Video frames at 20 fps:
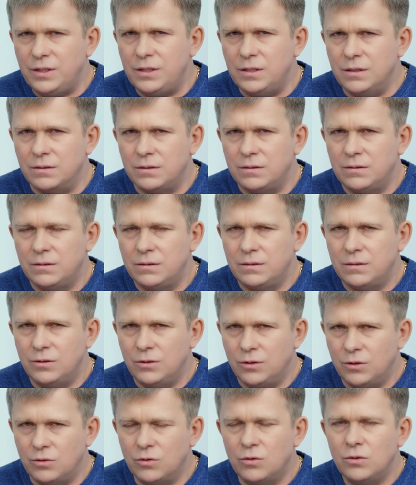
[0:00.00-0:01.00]
and saw
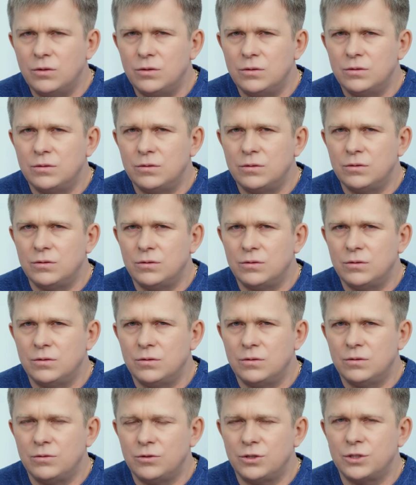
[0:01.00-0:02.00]
something
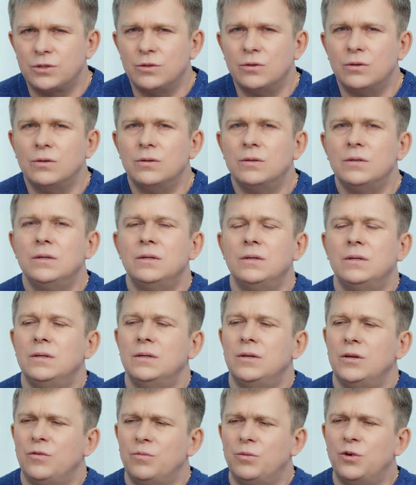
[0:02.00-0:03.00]
that
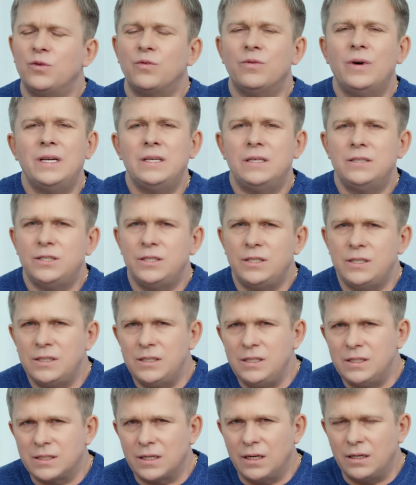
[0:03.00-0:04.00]
representatives of all
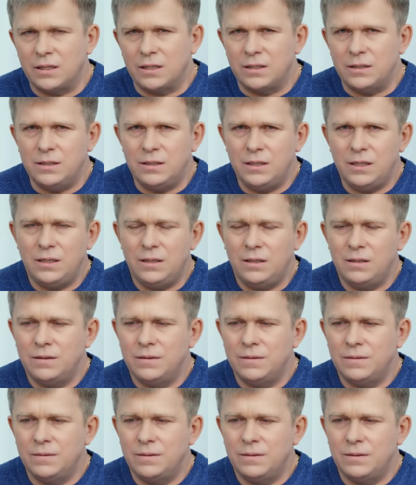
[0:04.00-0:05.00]
humankind
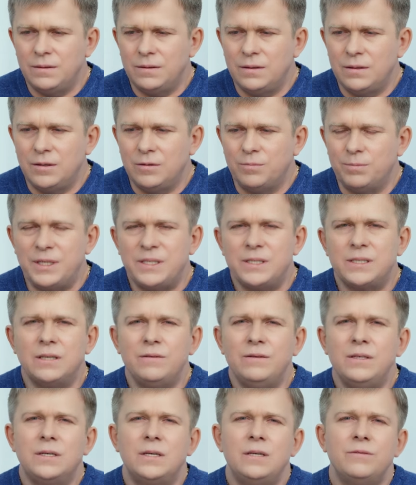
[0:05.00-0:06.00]
will
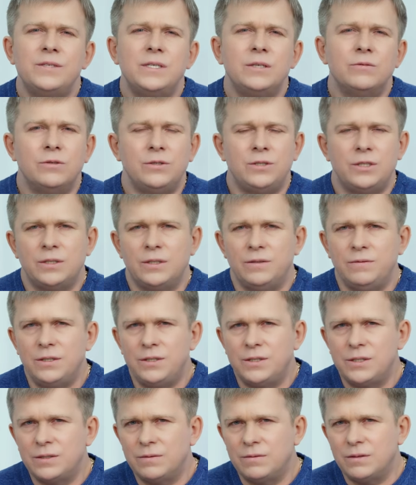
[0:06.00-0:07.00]
implement into
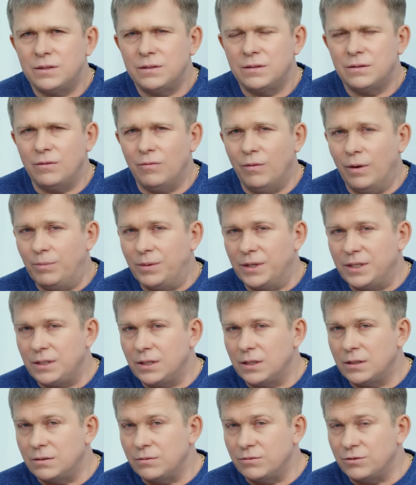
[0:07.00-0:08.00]
reality,
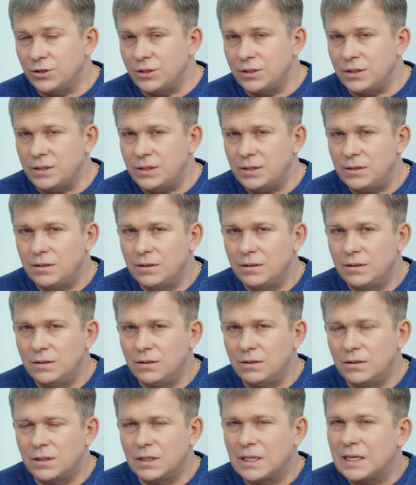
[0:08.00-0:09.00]
literally, in a few
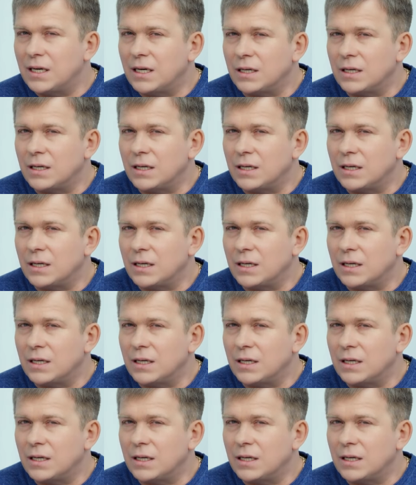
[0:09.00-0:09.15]
days.